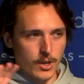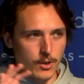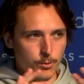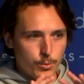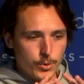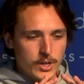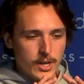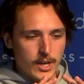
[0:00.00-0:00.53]

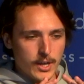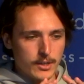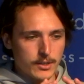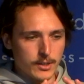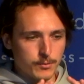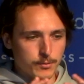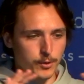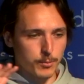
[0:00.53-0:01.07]
relay the
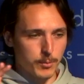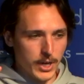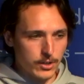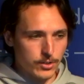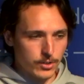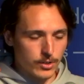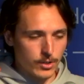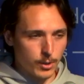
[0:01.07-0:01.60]

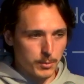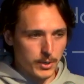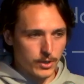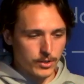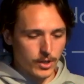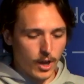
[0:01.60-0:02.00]
information about